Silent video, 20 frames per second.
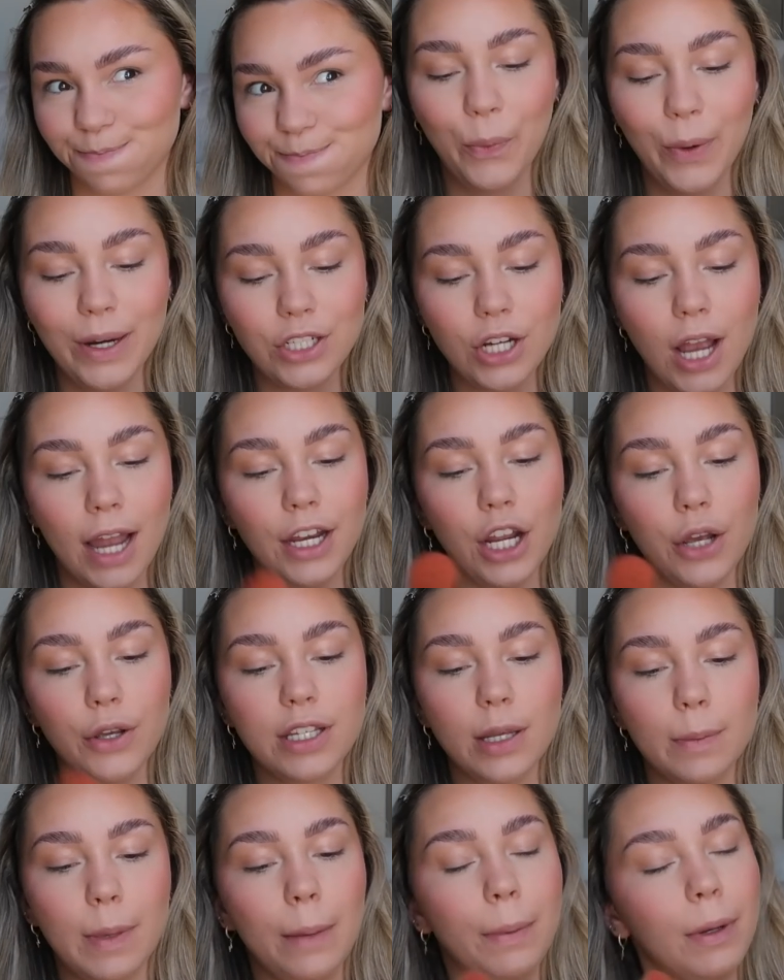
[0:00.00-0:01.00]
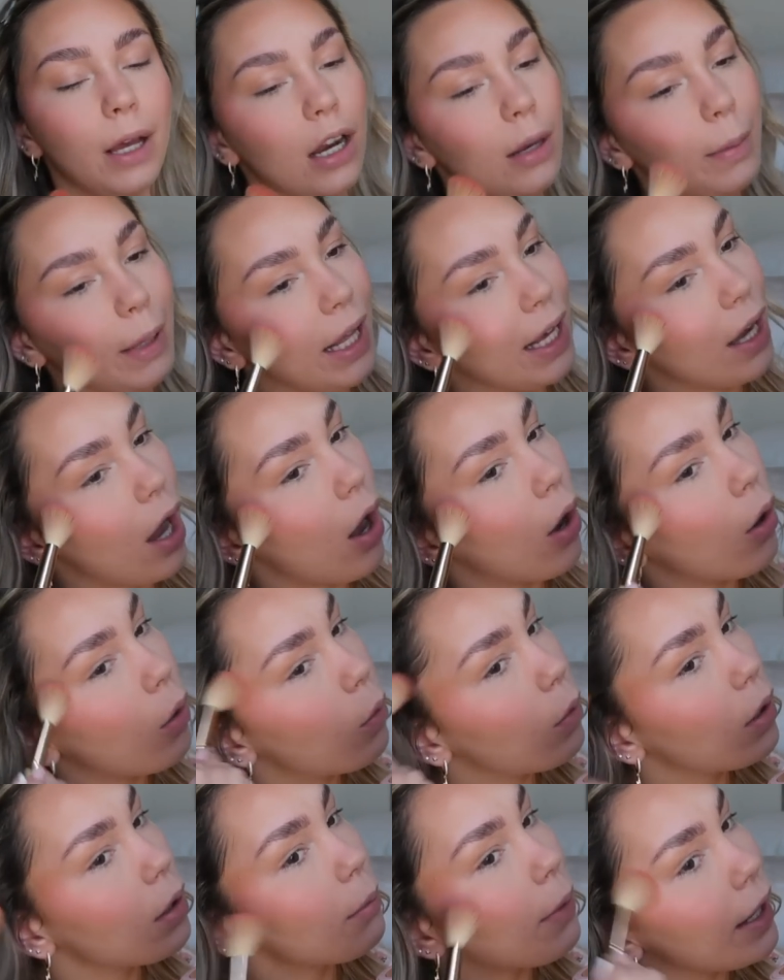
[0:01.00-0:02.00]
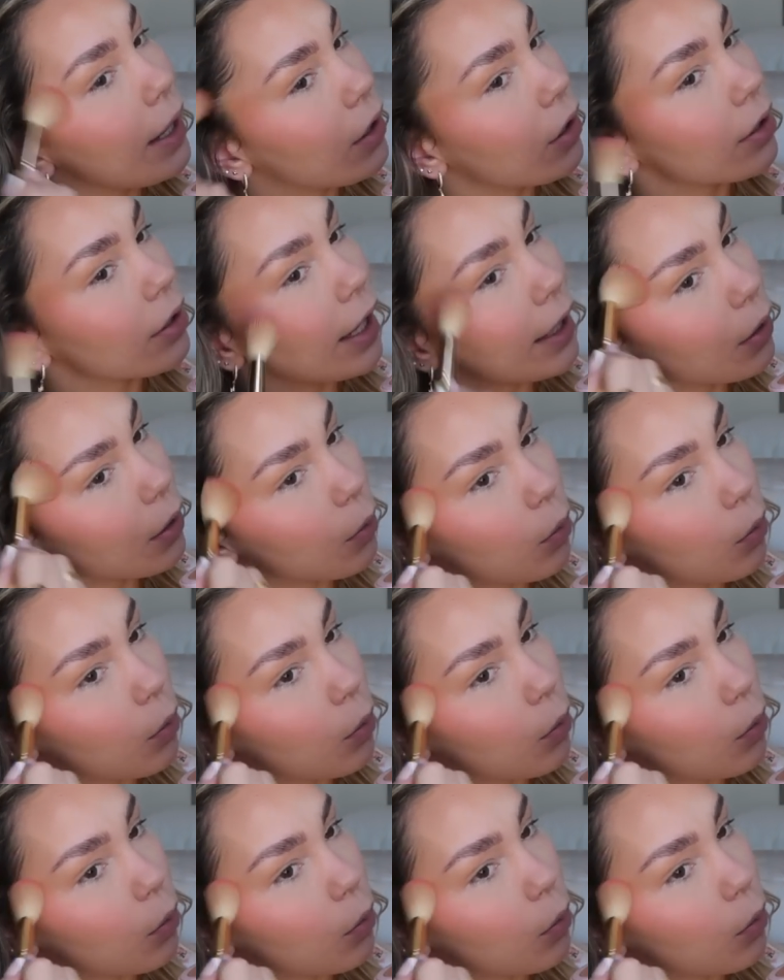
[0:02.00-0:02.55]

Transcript: which I know some people are going to be like, oh my god, like